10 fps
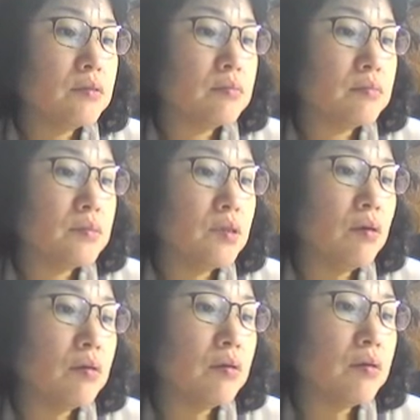The,
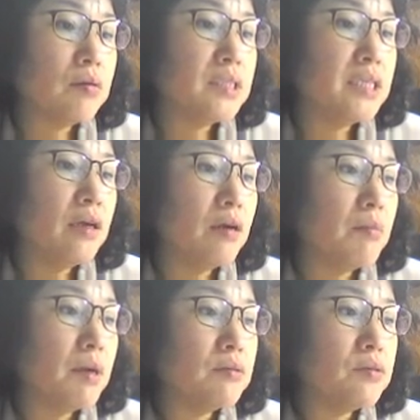uh, the
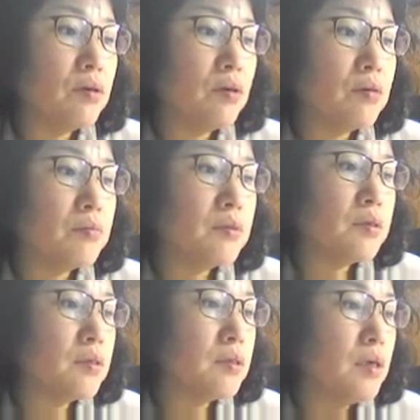amount of
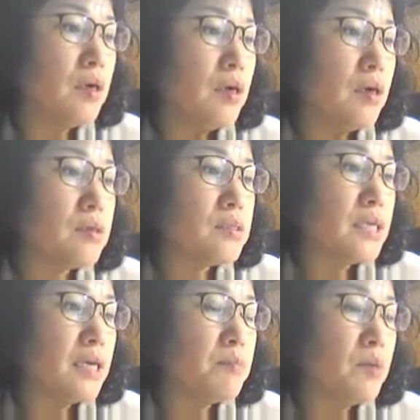uh,
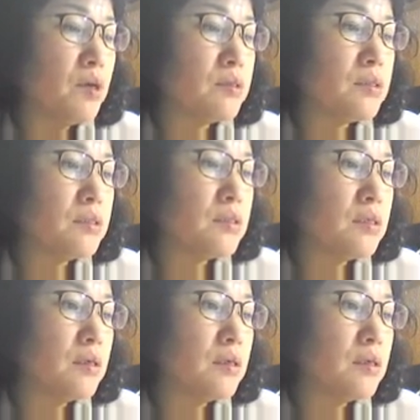assignment